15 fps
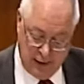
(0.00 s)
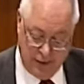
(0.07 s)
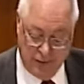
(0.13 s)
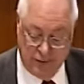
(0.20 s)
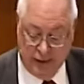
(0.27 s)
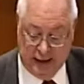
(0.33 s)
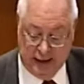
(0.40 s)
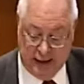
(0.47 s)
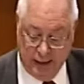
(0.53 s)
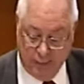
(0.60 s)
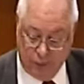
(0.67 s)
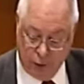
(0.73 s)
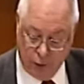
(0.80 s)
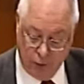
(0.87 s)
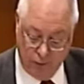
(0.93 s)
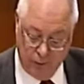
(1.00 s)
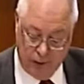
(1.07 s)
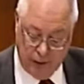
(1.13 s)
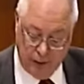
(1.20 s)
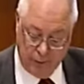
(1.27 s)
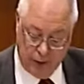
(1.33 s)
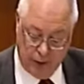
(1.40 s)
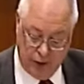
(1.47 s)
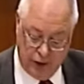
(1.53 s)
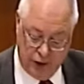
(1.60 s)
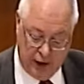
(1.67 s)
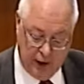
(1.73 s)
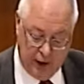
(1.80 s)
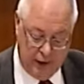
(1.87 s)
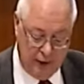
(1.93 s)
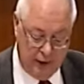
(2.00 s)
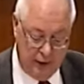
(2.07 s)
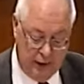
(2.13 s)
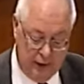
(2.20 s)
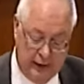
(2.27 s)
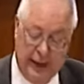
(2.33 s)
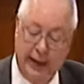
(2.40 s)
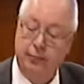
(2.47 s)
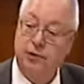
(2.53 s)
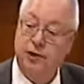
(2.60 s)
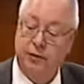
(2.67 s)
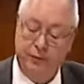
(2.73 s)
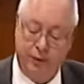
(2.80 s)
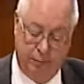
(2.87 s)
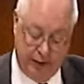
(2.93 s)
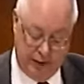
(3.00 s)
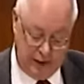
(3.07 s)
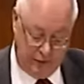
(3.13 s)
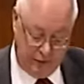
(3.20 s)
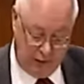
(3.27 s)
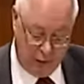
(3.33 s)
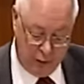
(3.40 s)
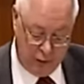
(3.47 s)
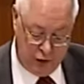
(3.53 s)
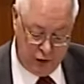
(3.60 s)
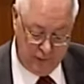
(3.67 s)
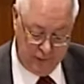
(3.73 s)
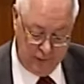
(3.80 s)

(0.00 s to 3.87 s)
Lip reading: For example, plunging into the depths of the Pacific Ocean